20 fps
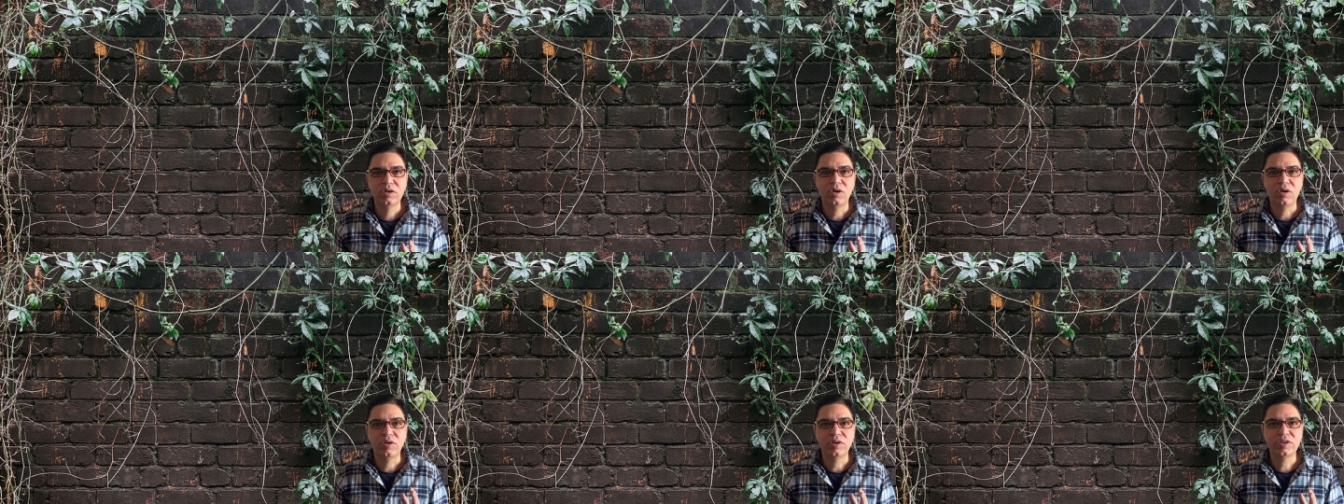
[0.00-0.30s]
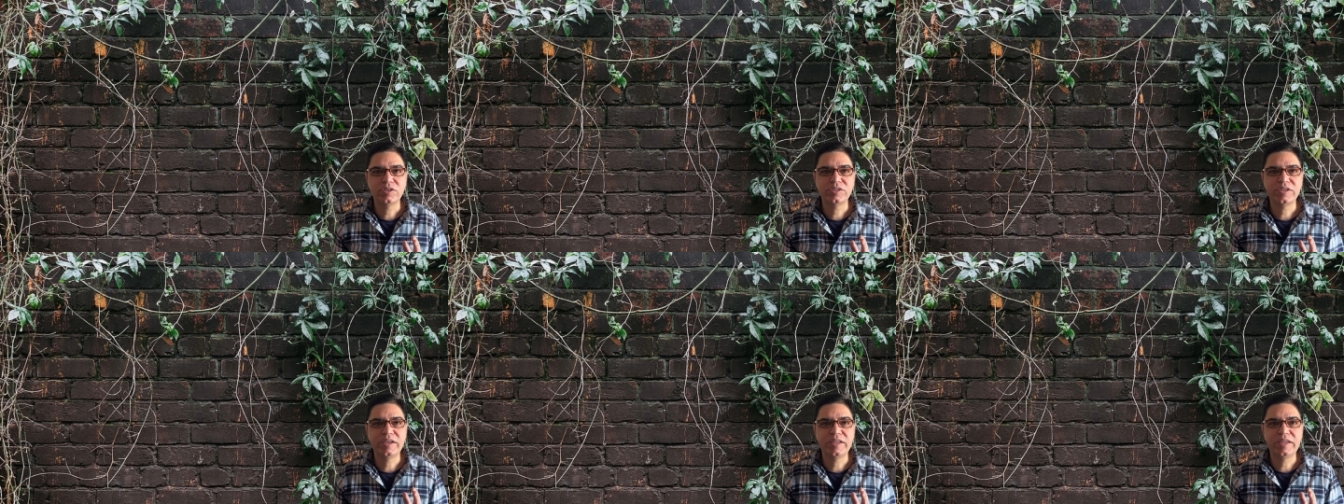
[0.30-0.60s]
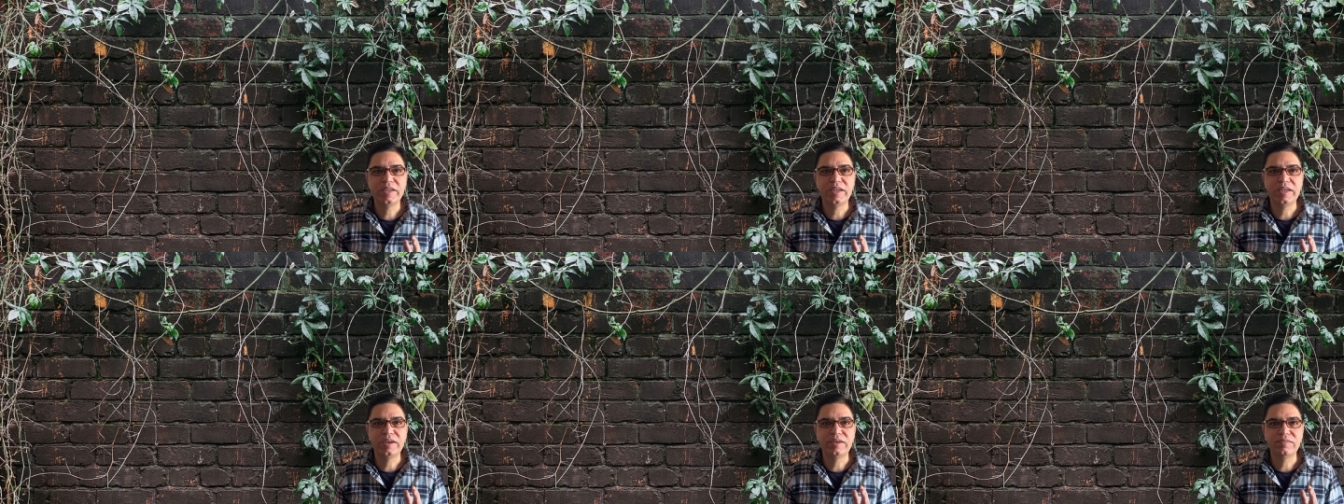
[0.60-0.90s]

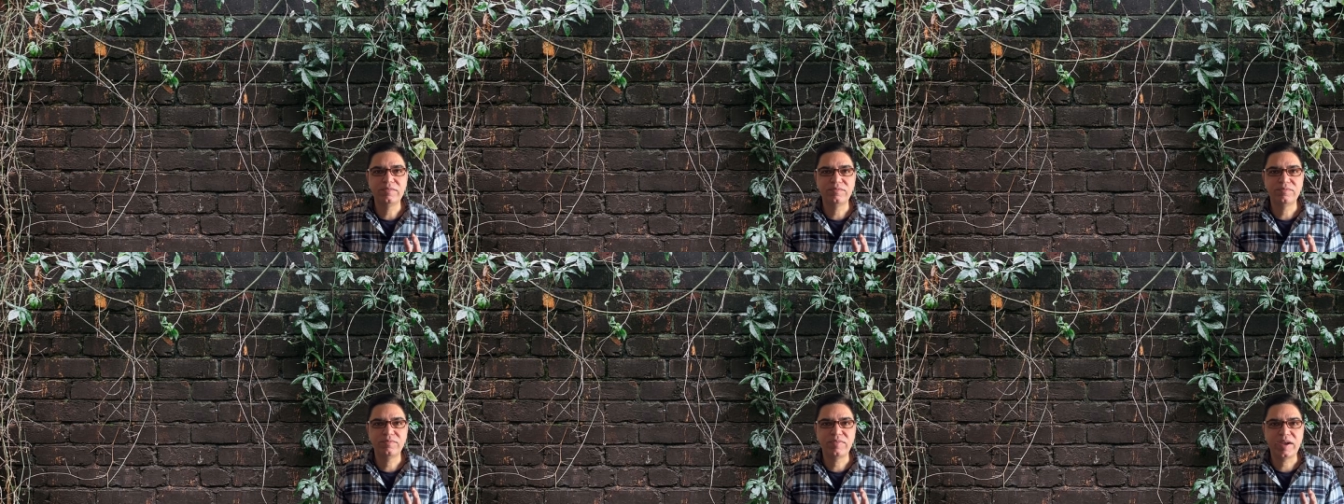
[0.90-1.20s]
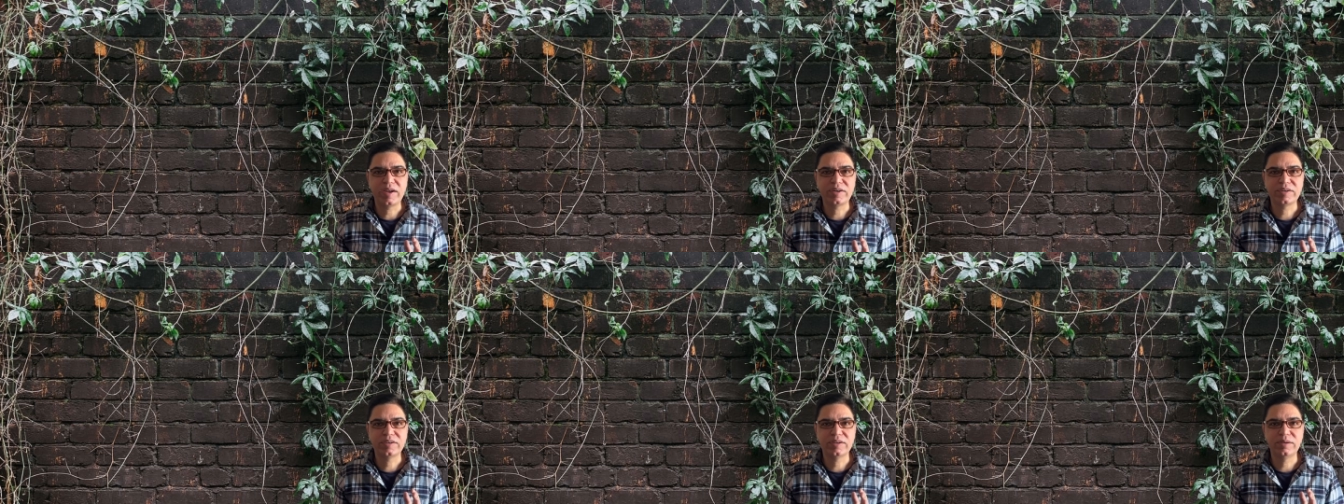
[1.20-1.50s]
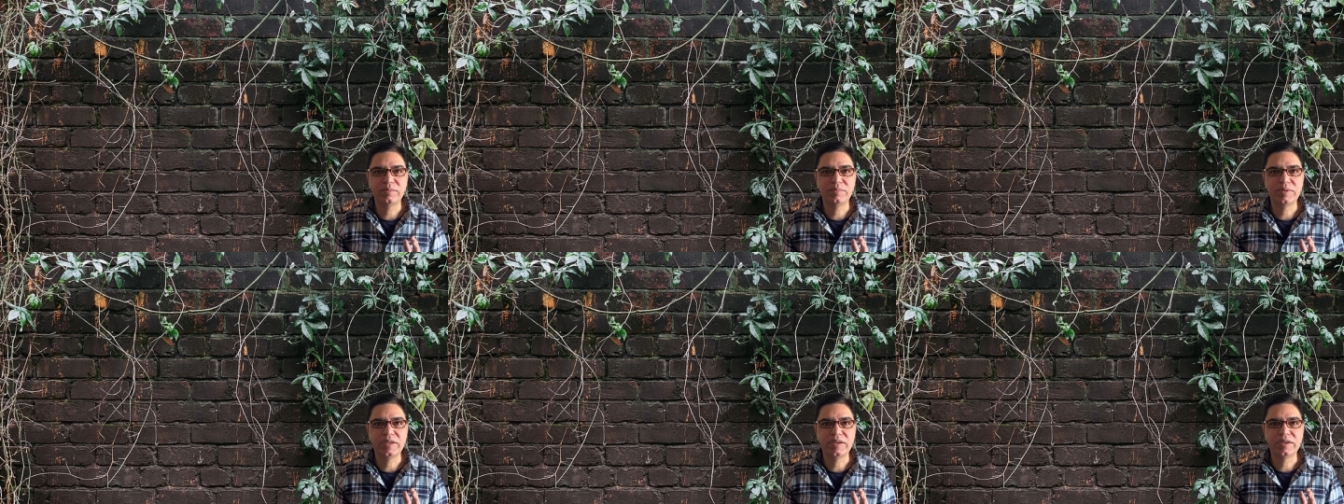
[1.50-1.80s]
Honestly, in fact,
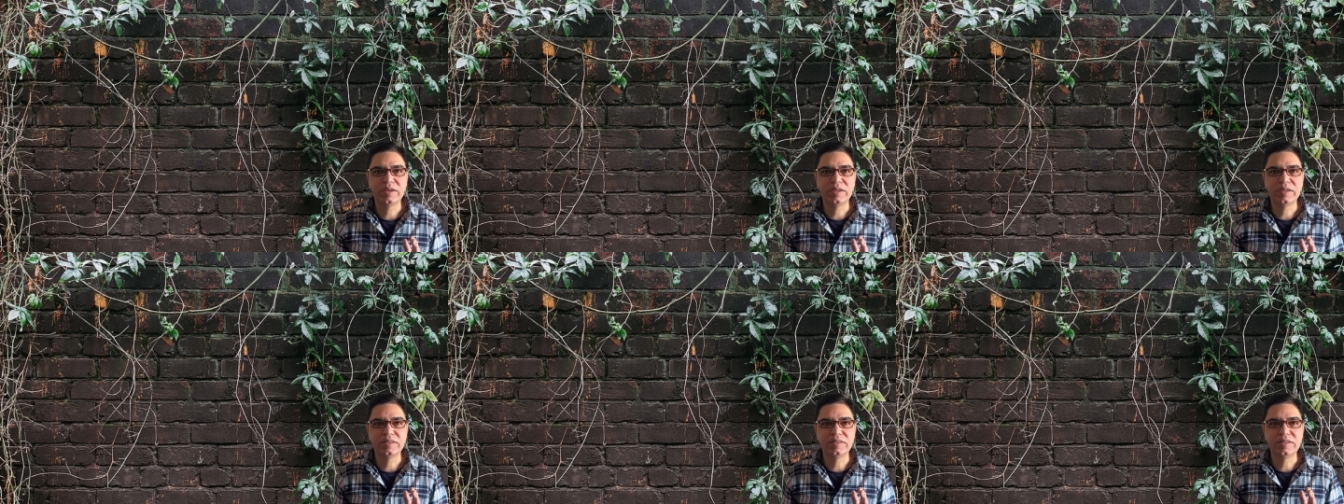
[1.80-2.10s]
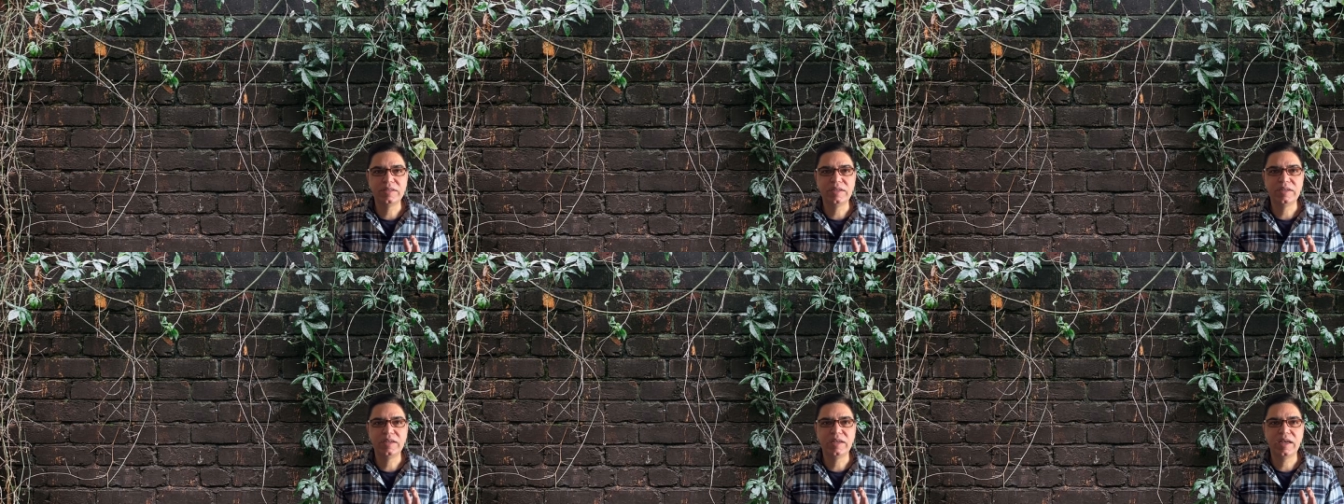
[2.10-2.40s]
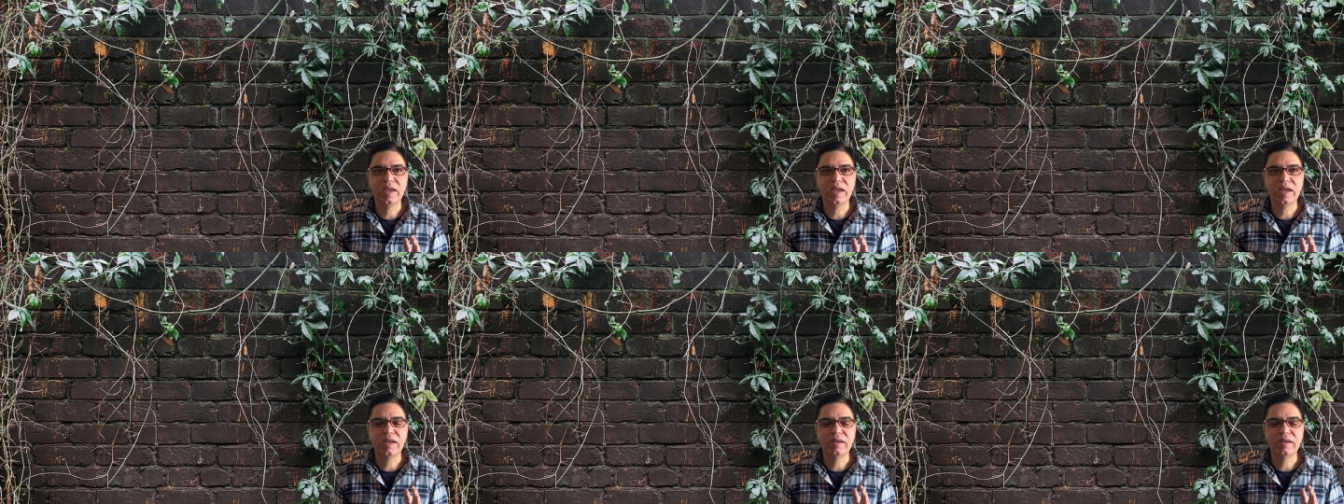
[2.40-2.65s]
I mean the